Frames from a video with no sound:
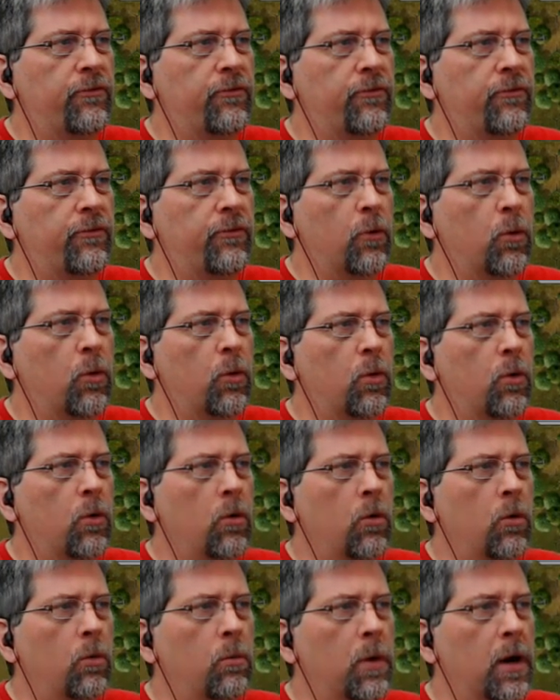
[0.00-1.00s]

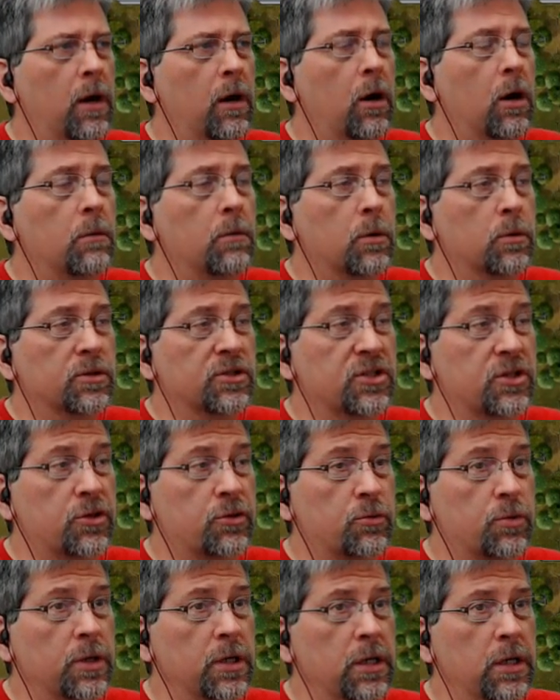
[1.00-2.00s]
full. My armor was
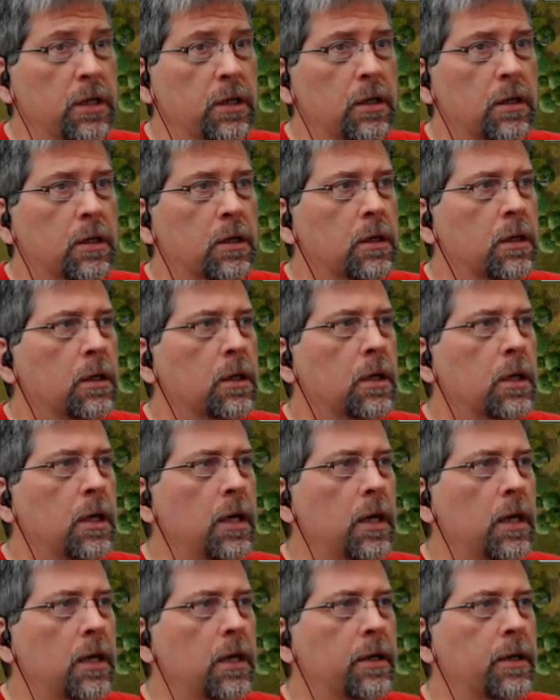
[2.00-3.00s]
3,
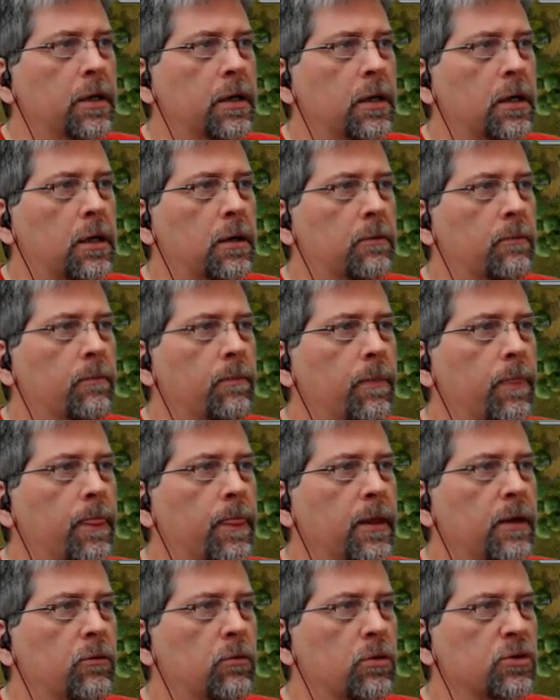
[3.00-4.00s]
and
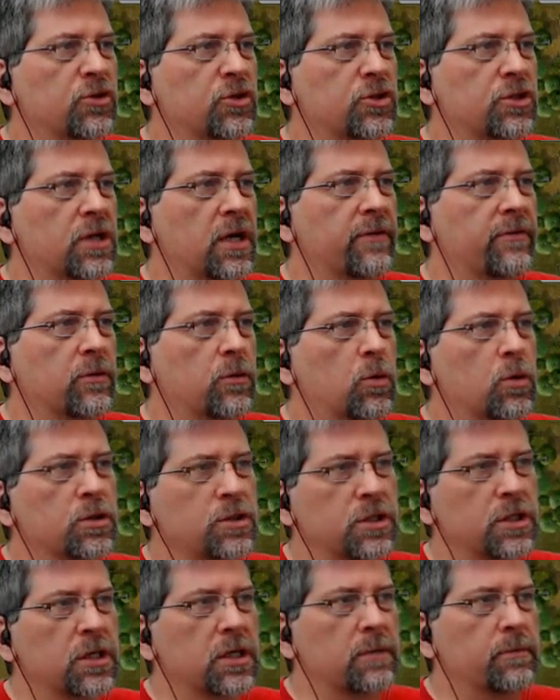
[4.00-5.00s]
he rolls a 7. Of course, he
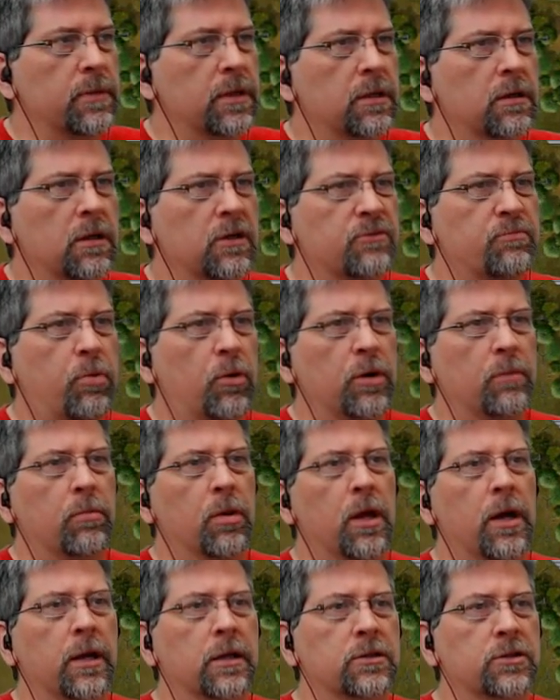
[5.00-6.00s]
hit me. It was point
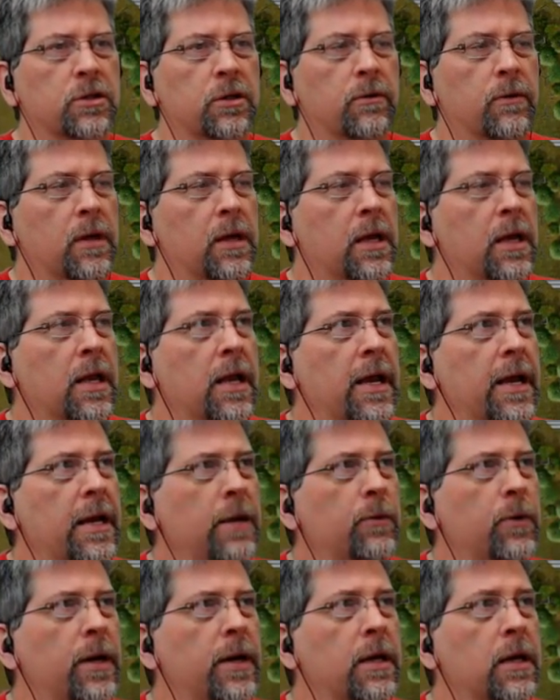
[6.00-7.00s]
blank. So
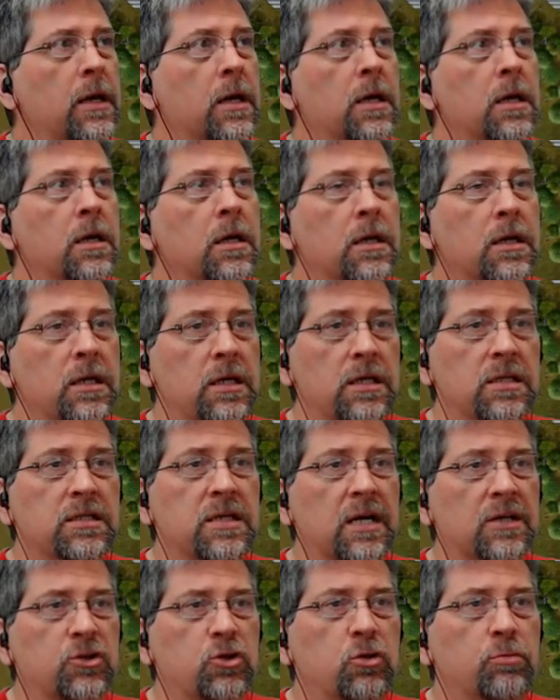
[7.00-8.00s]
anyway, he's
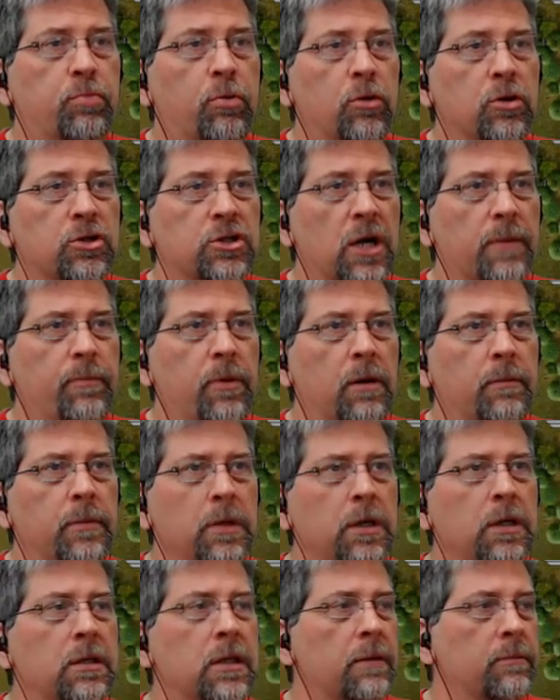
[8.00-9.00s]
got 2 points up on
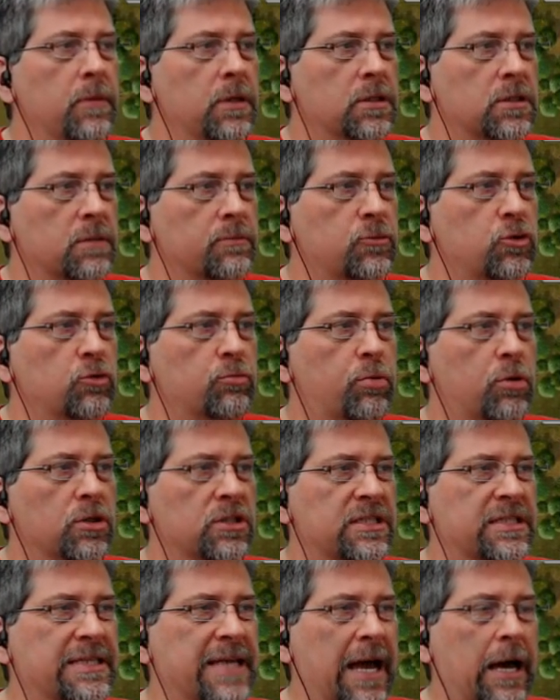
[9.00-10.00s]
me. That means I'm 2 points
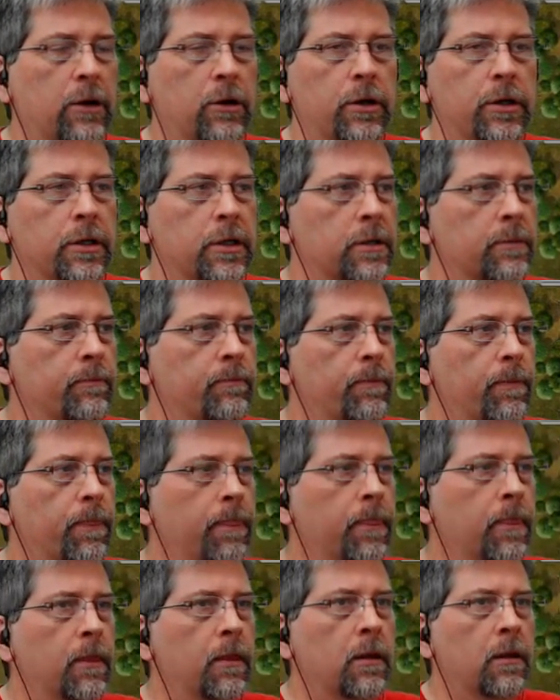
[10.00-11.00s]
down on him.
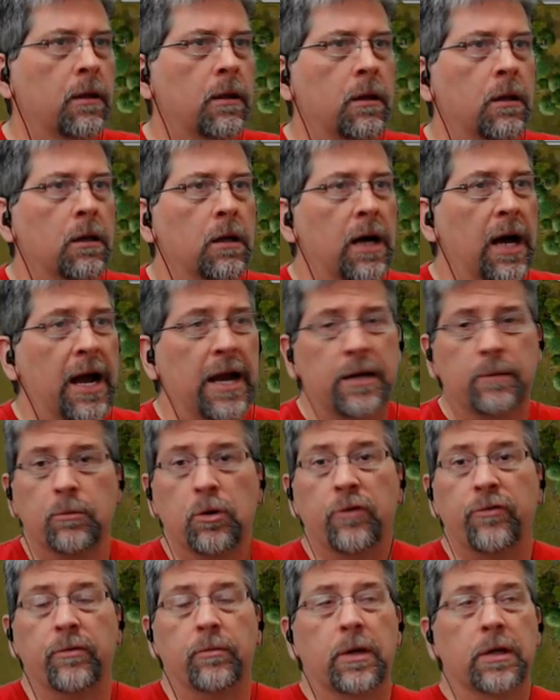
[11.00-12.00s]
I had to
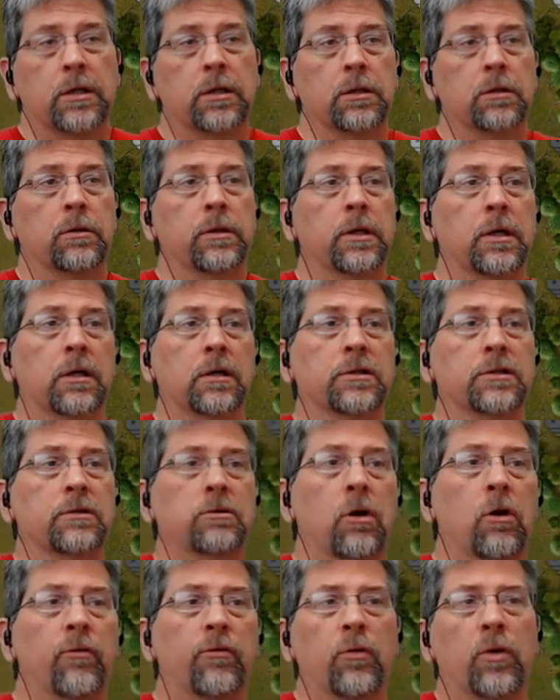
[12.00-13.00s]
move him. I couldn't do anything else. So
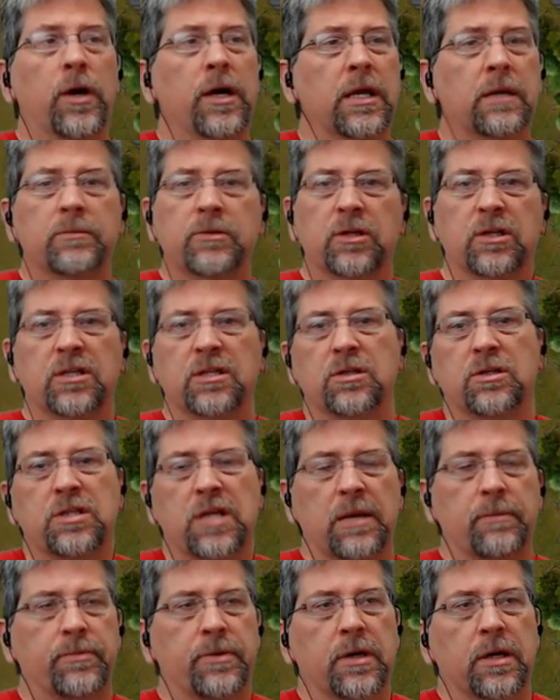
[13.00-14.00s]
overrunning him's going to do the
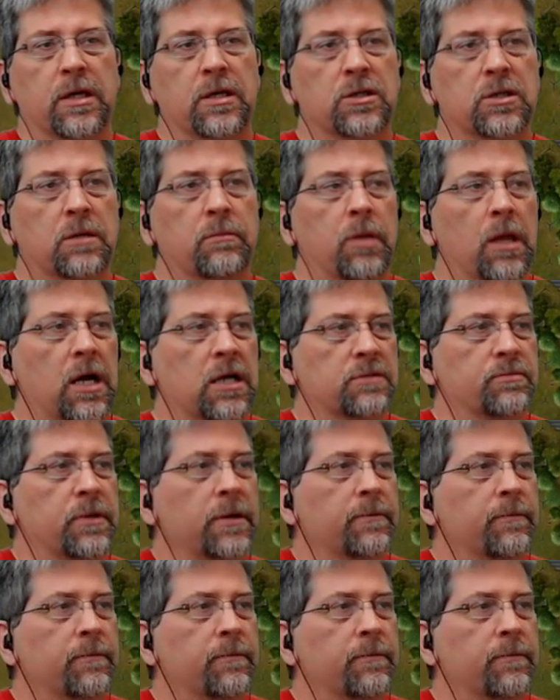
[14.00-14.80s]
same thing. He's going to blast me.